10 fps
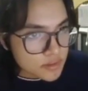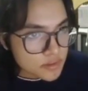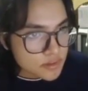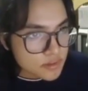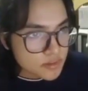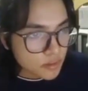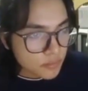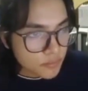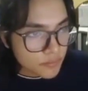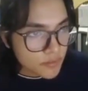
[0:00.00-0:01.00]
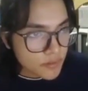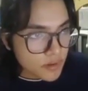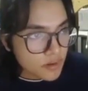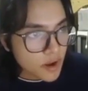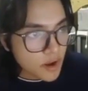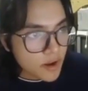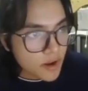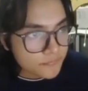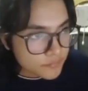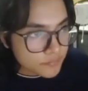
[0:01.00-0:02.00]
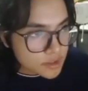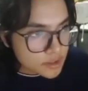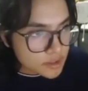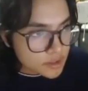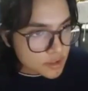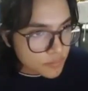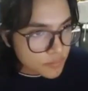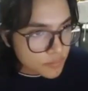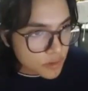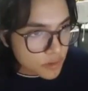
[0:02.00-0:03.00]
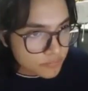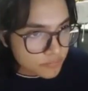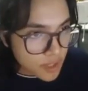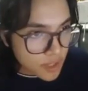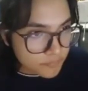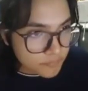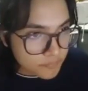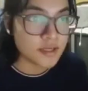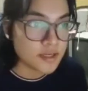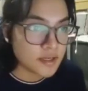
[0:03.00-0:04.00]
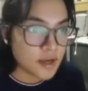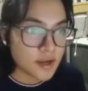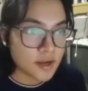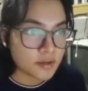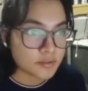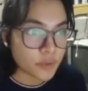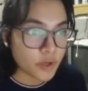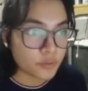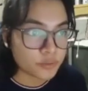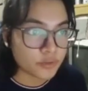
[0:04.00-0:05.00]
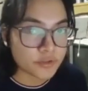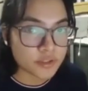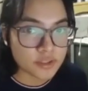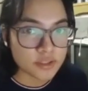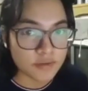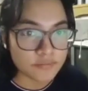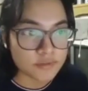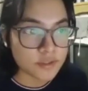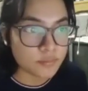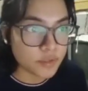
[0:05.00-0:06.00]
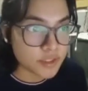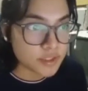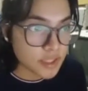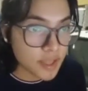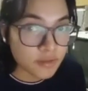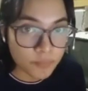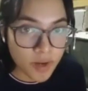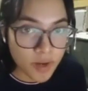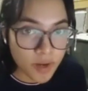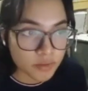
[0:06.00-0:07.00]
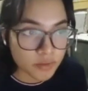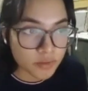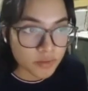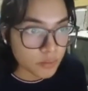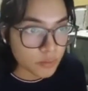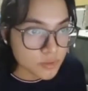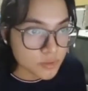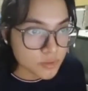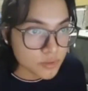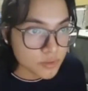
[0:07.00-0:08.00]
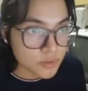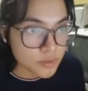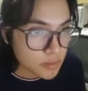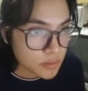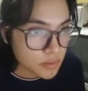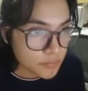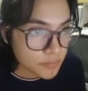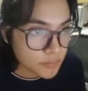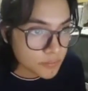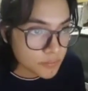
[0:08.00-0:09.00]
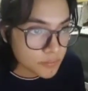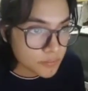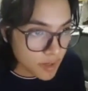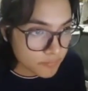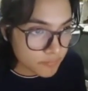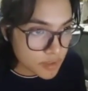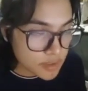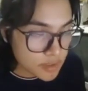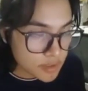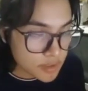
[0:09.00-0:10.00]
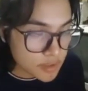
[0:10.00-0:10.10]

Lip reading: So after the visiting, we are going to have the left. We're going to traverse the left subtrees and their parent nodes. So we're going to have this